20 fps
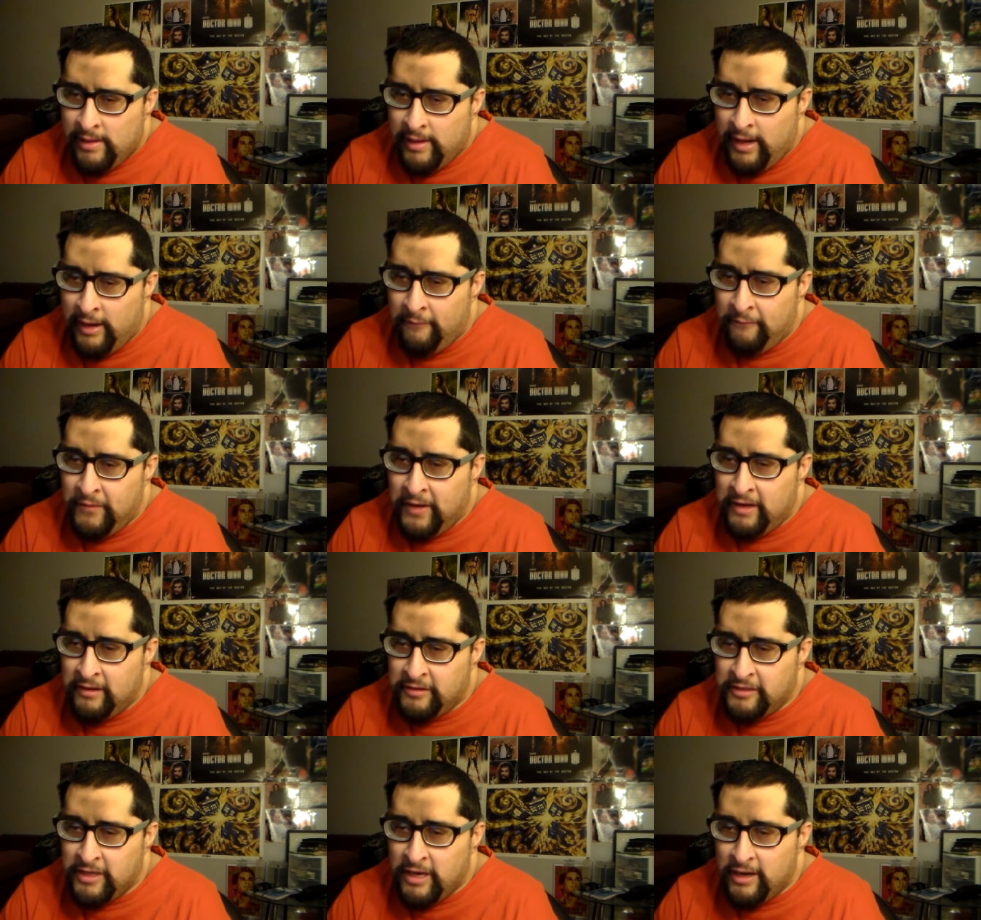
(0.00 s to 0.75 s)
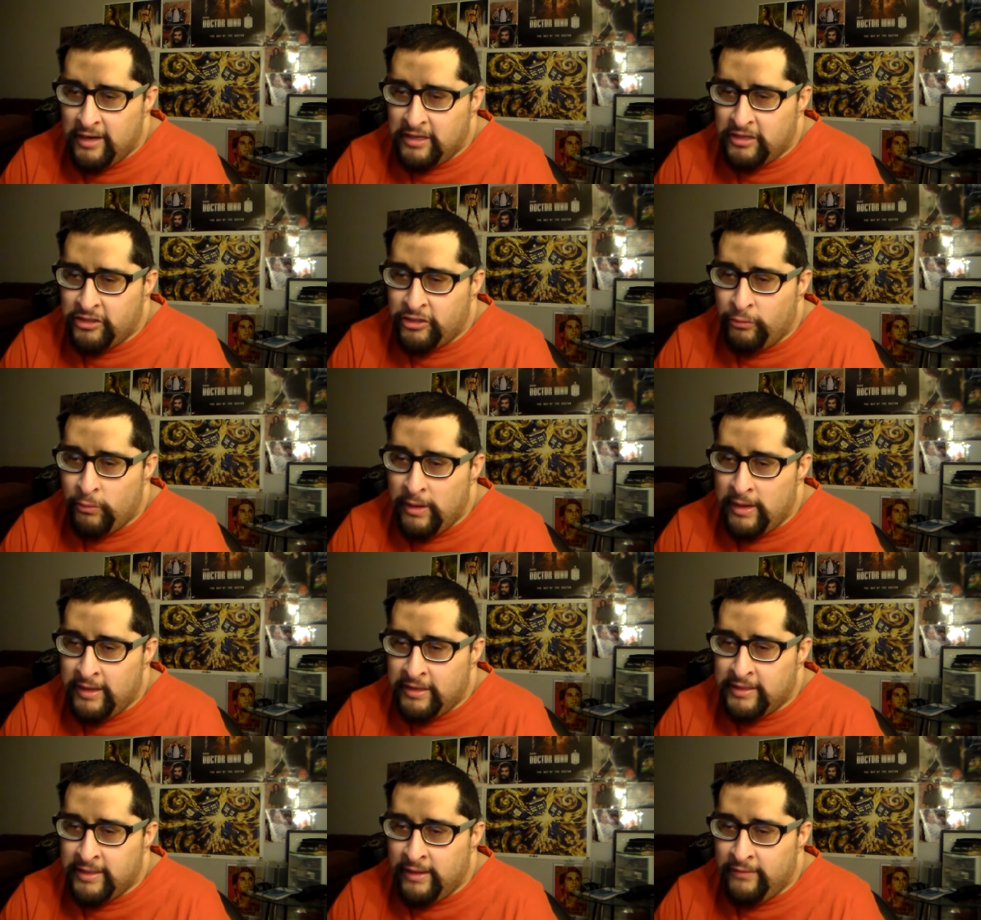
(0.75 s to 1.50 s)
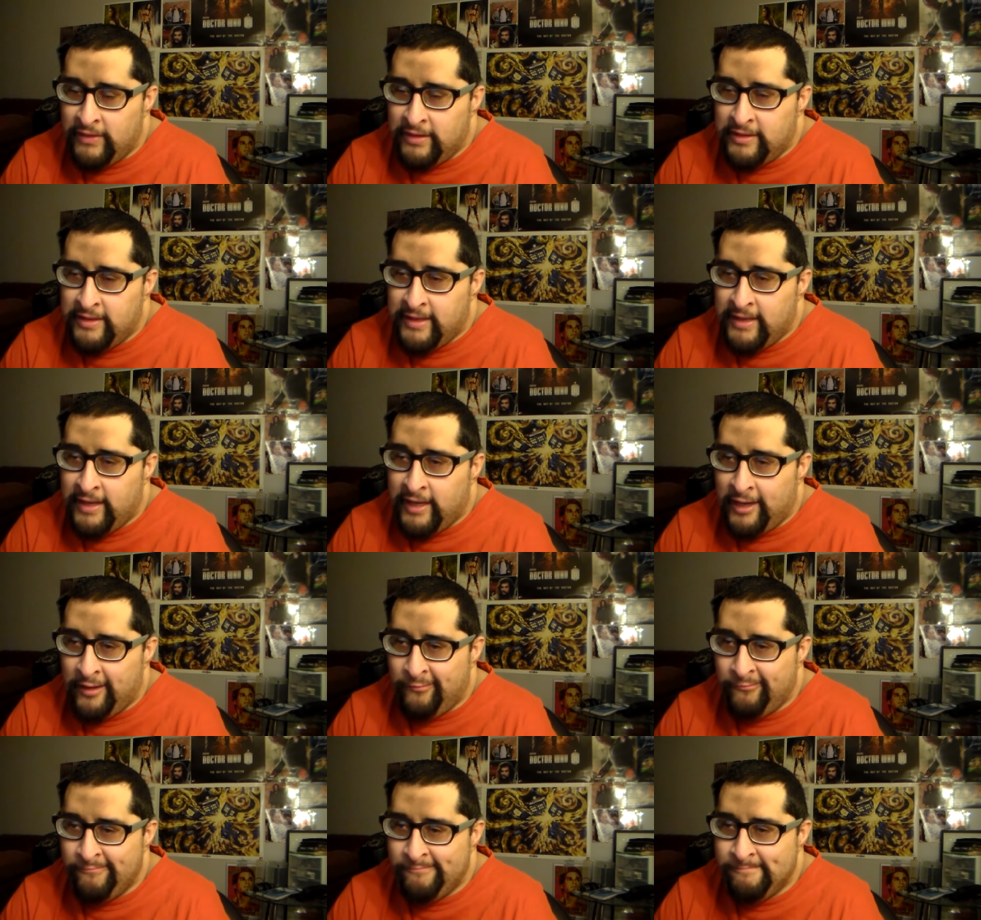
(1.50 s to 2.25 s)
In theaters, August
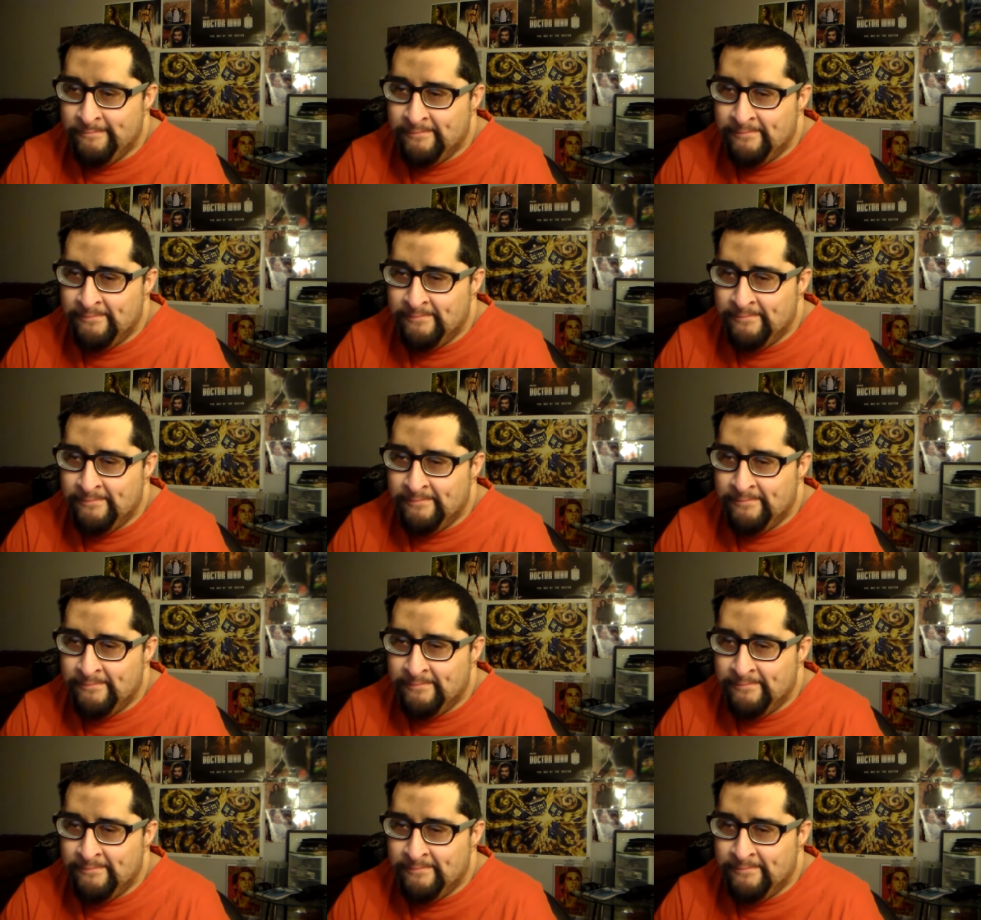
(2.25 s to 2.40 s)
2017.